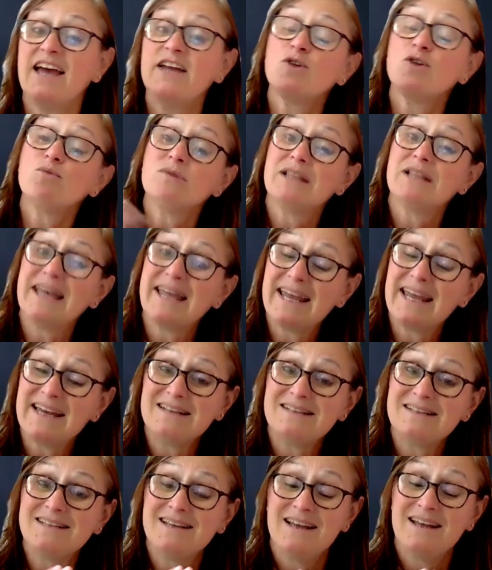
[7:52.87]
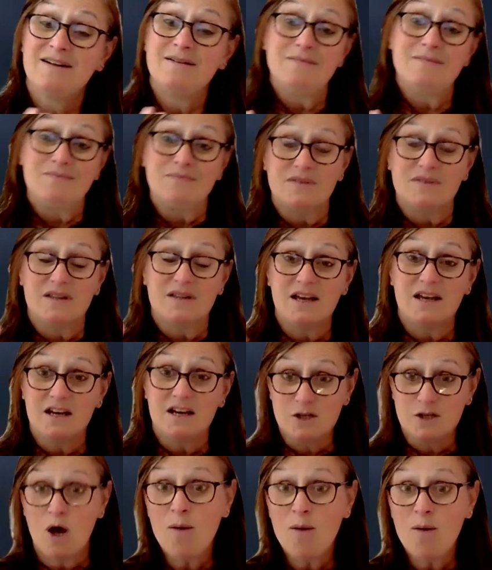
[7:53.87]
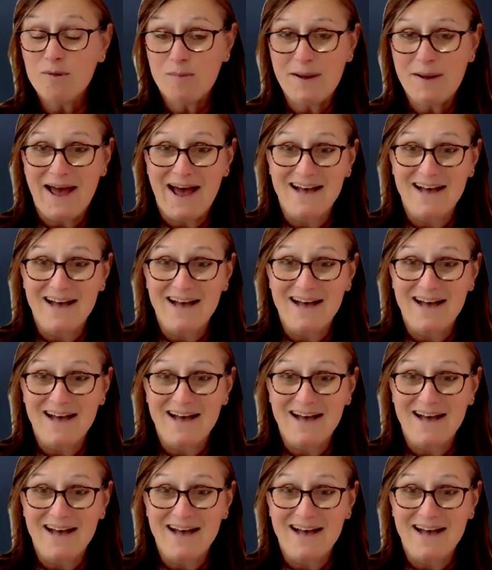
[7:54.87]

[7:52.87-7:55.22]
Can you land a tumble